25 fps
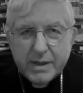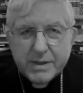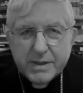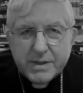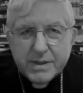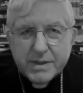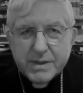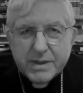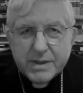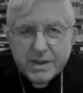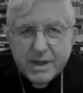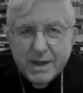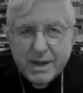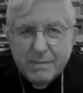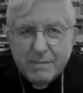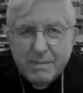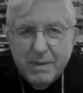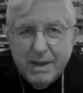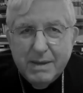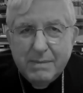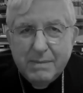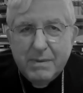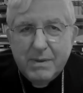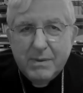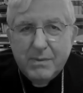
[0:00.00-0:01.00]
it's a sign
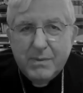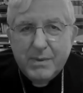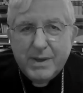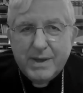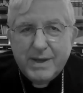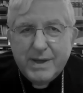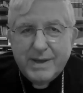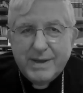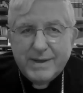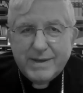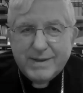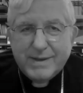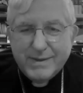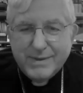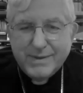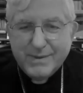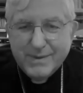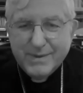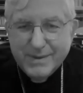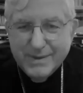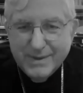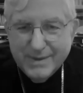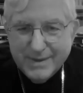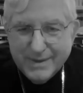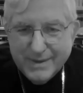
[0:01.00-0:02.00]
maybe we need to
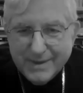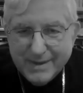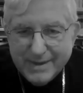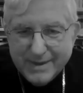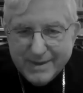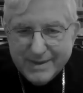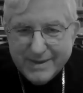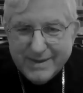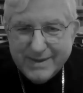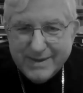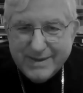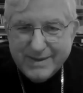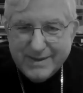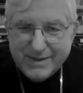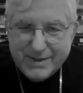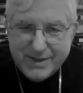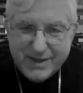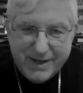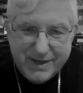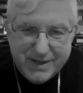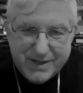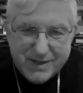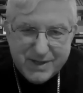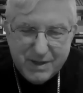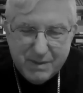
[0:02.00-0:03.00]

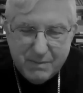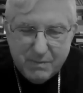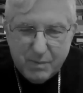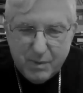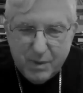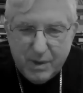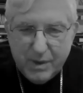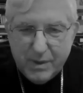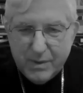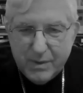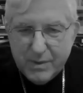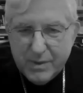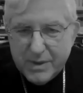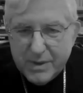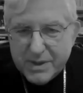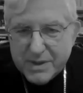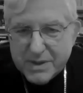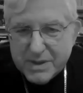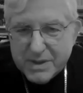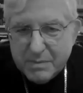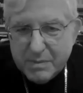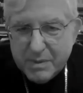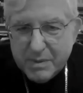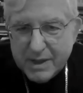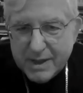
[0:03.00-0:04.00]
change our
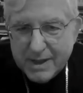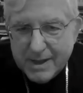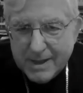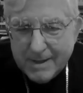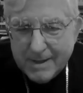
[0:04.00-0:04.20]
priorities a bit.